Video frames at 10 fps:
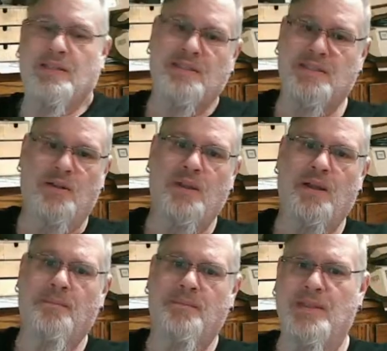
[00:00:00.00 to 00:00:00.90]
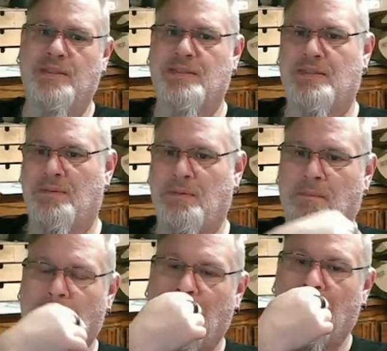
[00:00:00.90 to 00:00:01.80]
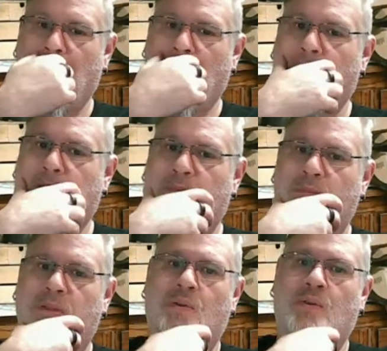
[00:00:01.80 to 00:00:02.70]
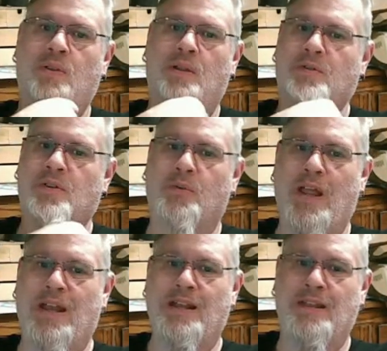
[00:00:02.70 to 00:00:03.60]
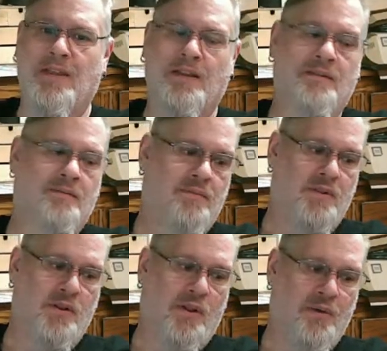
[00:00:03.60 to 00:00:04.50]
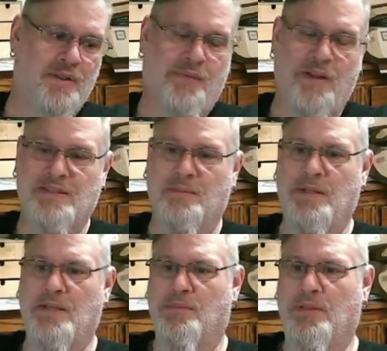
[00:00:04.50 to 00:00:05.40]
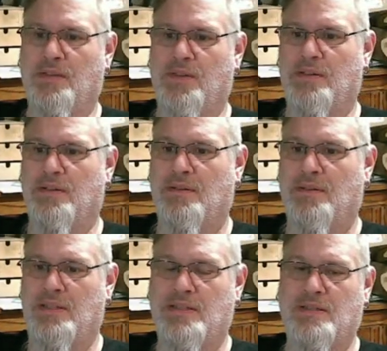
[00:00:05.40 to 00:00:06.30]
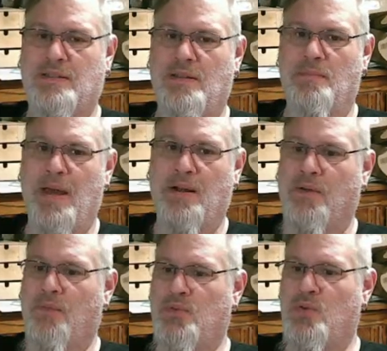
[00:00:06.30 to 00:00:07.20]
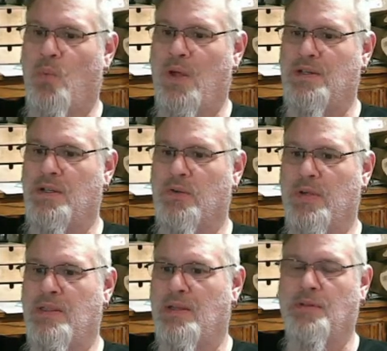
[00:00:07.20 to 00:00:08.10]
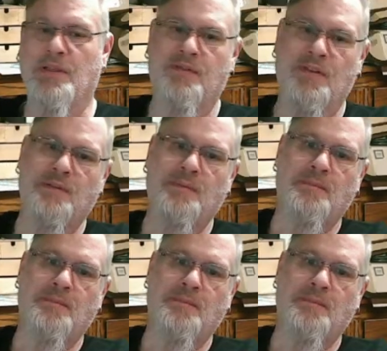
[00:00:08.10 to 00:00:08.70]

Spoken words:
so, yeah, it's, you can write anything. You'll always find somebody to believe it. It's just a matter of to what degree they believe it.